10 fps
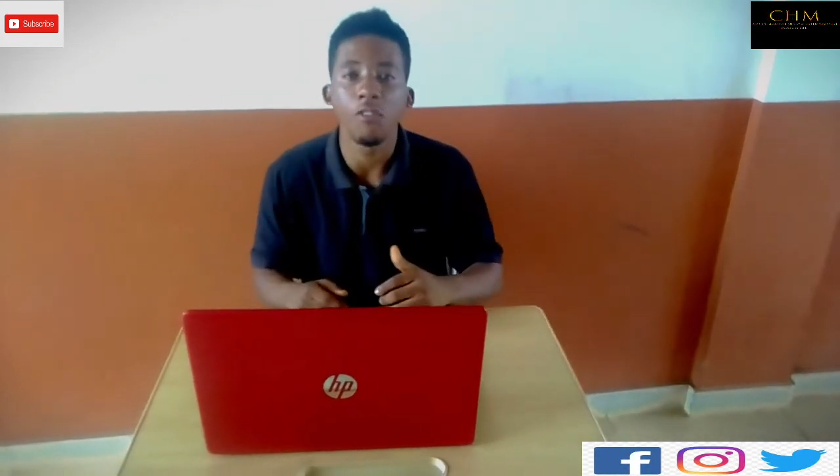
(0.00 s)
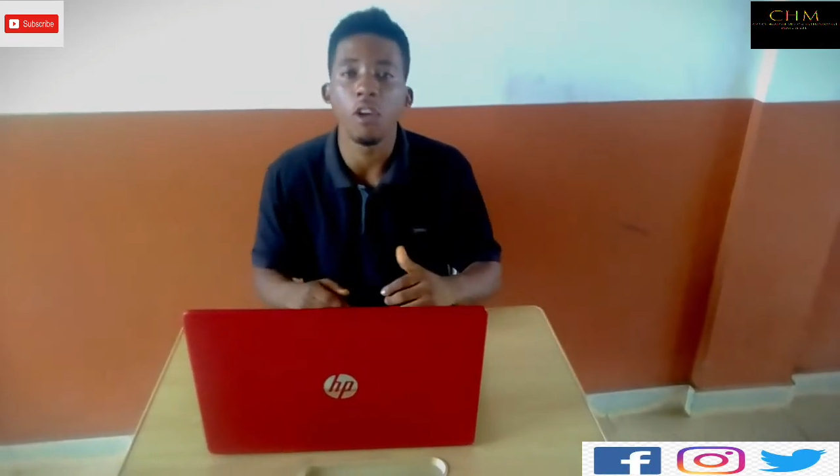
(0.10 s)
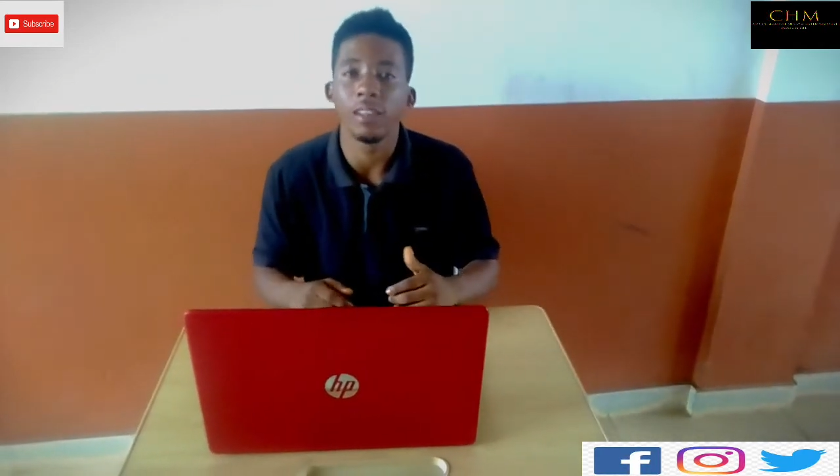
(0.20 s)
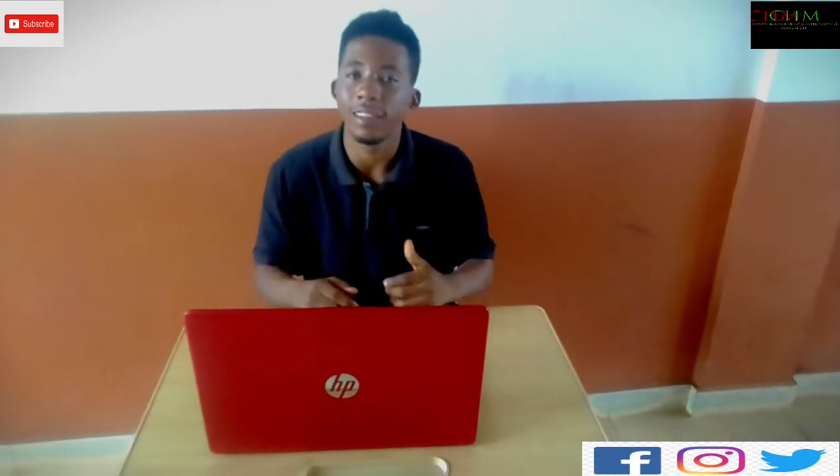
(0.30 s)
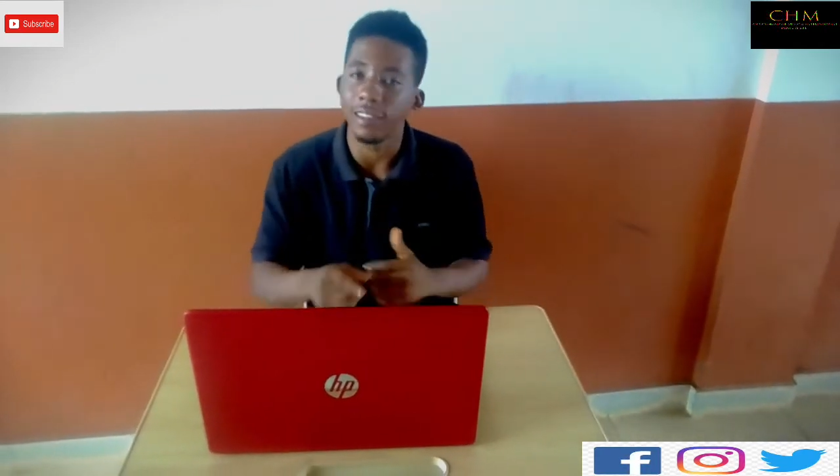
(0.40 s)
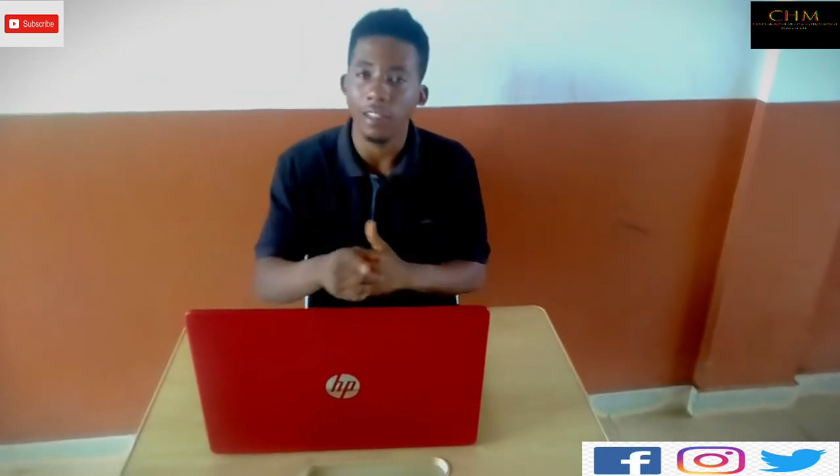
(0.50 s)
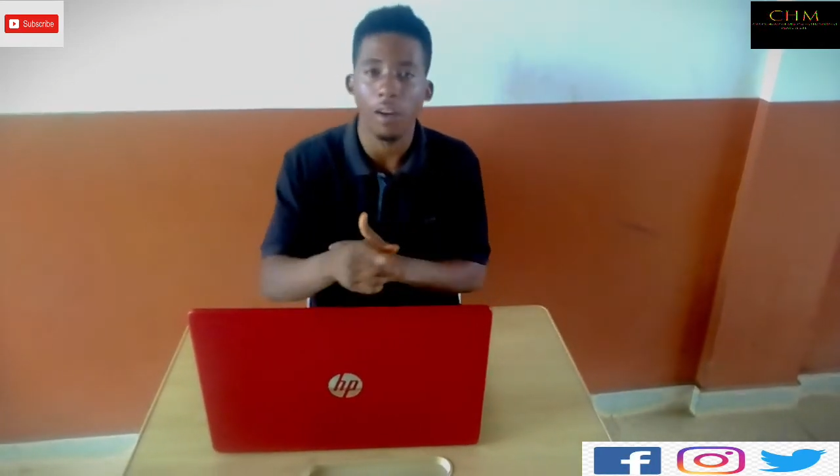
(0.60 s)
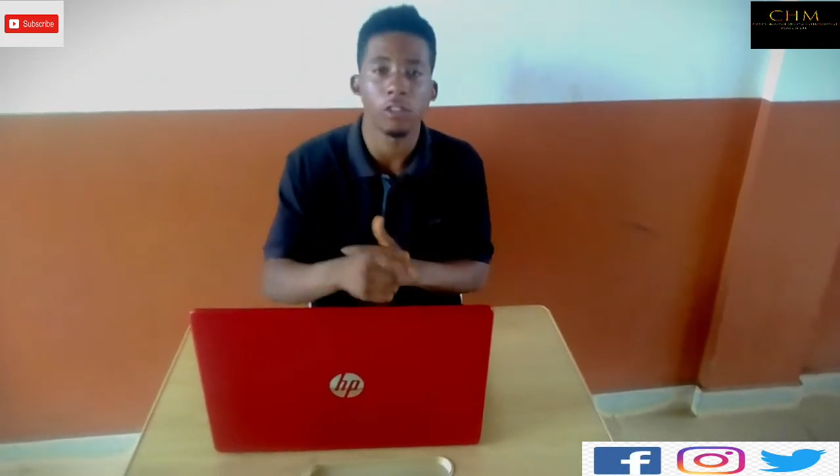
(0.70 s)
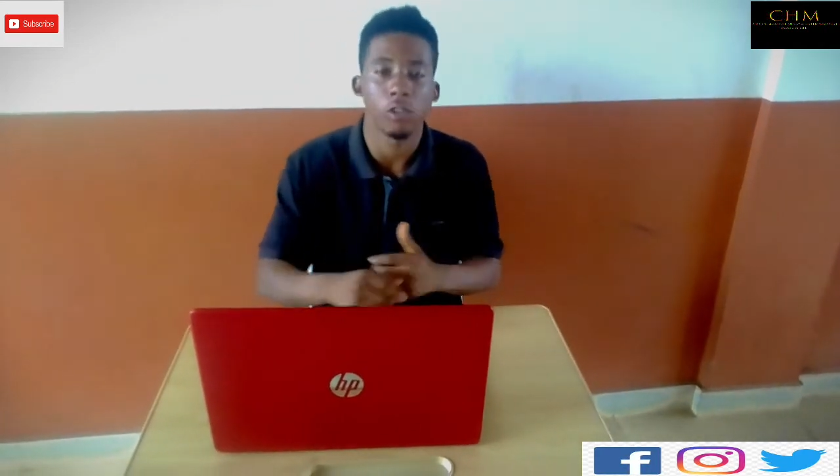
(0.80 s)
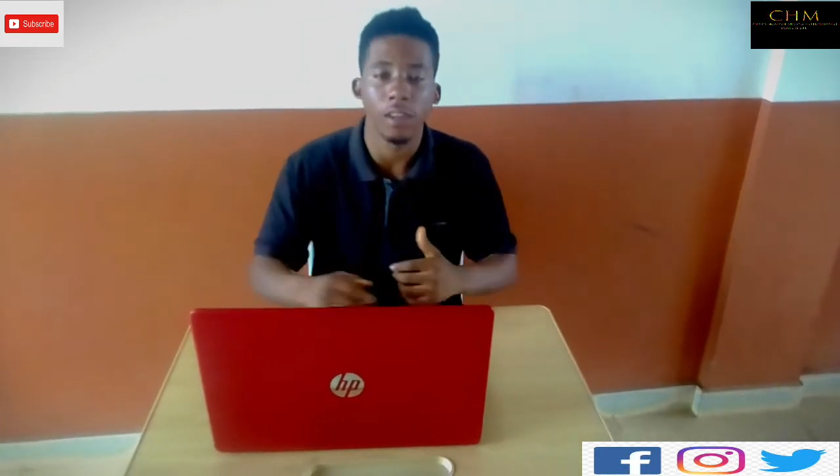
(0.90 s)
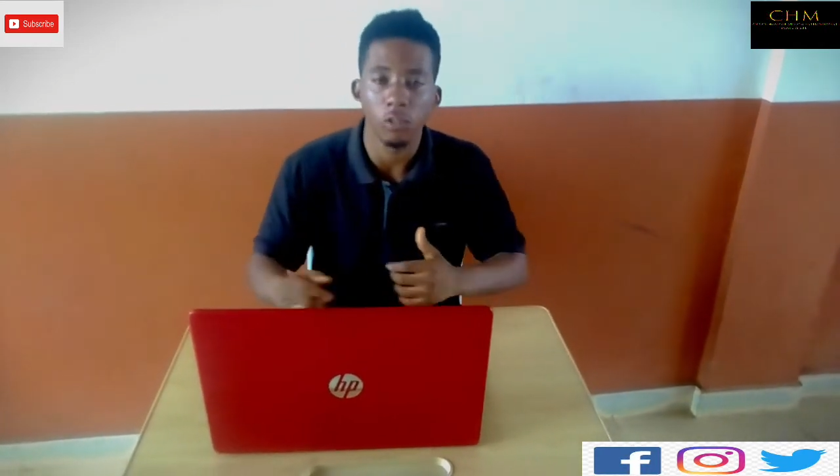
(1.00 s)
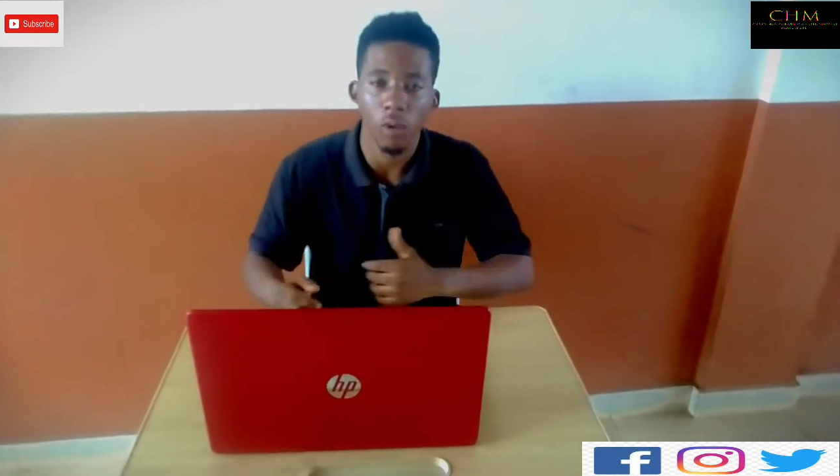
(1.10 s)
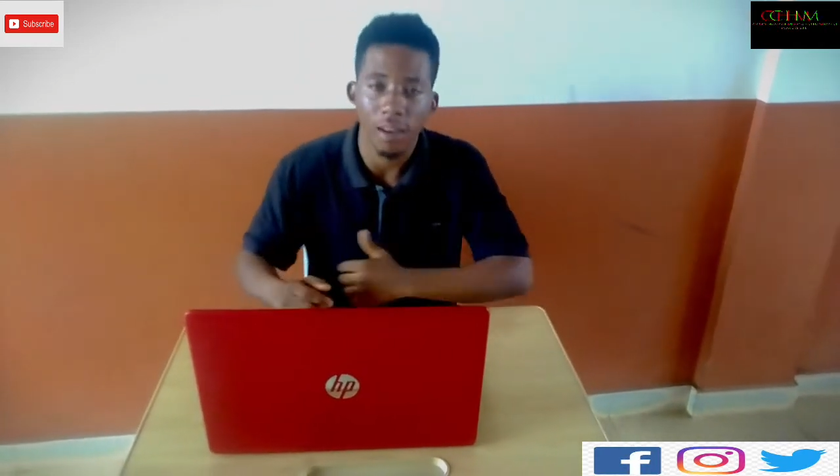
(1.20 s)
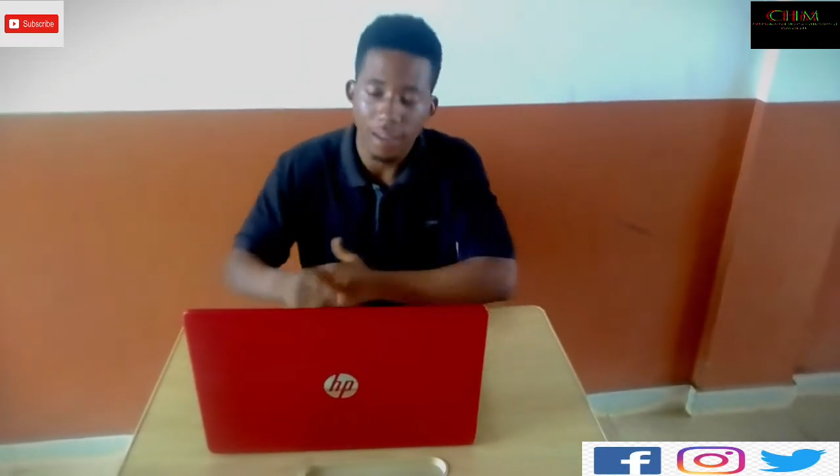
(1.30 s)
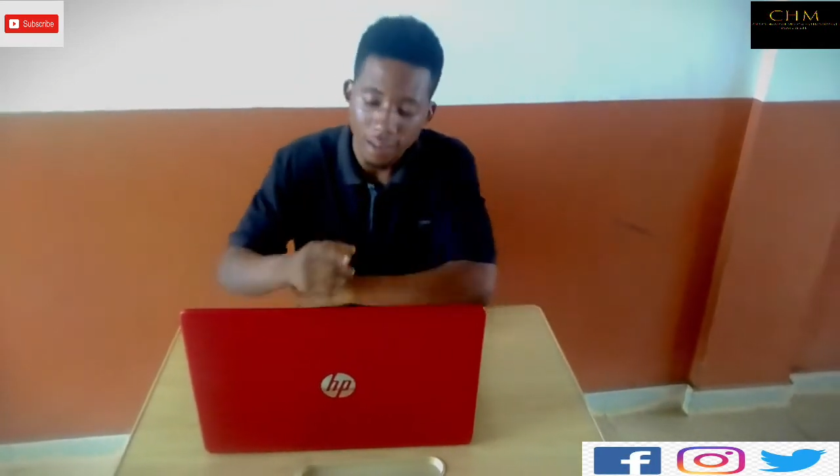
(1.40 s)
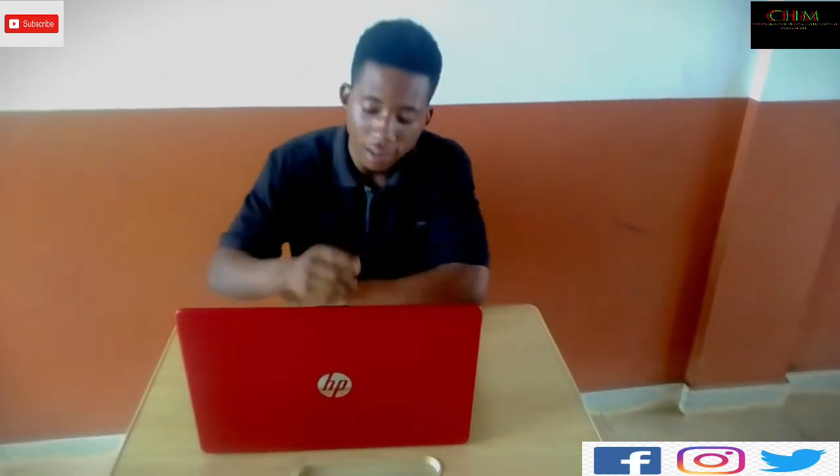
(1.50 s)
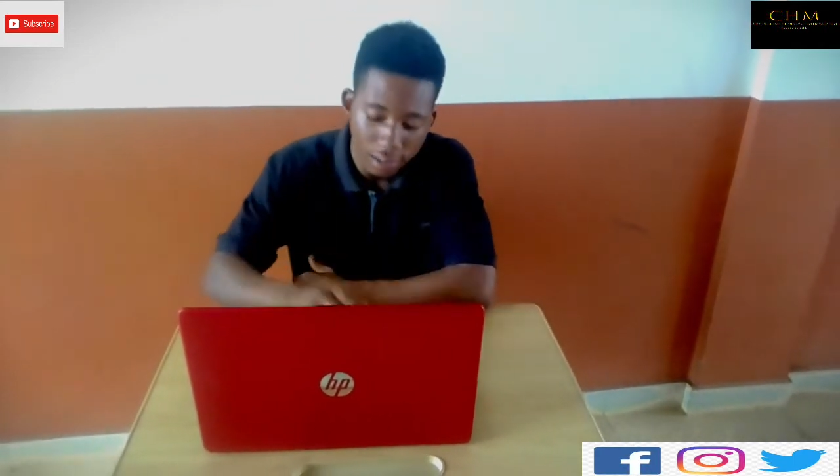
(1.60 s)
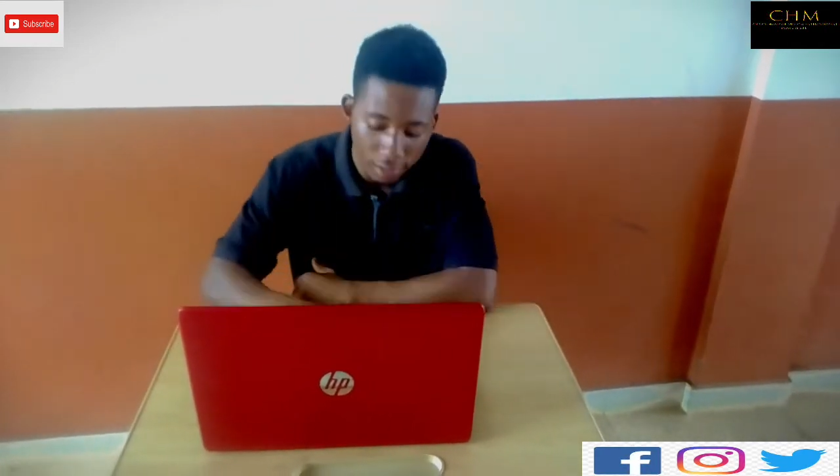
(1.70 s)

to the video and just interact on this one.